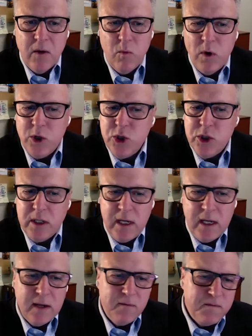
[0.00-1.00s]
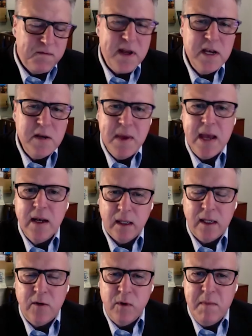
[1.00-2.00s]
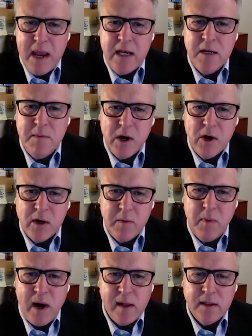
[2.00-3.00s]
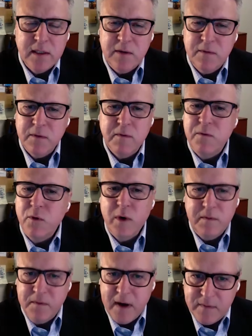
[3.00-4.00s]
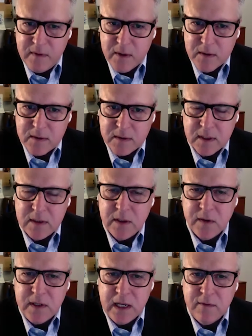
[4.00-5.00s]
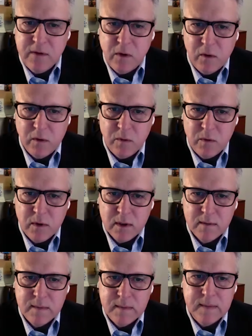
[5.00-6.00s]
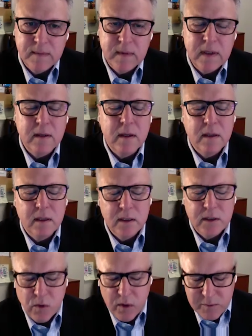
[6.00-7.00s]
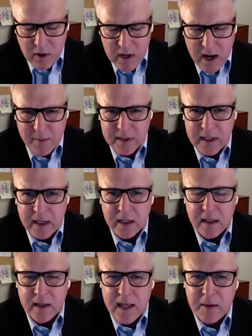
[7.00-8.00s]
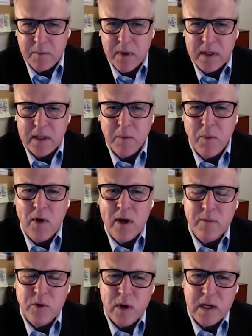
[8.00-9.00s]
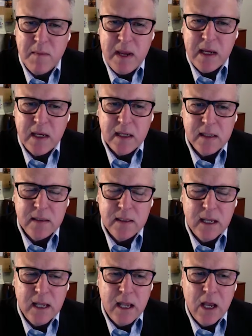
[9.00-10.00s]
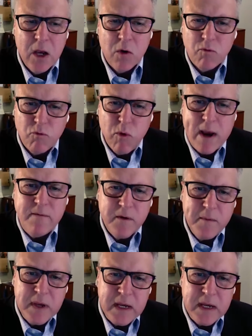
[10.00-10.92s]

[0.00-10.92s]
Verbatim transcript: which fundamentally remained American policy for 45 years until the end of the Cold War the story is more complicated than that, but the point I'm trying to make is right from the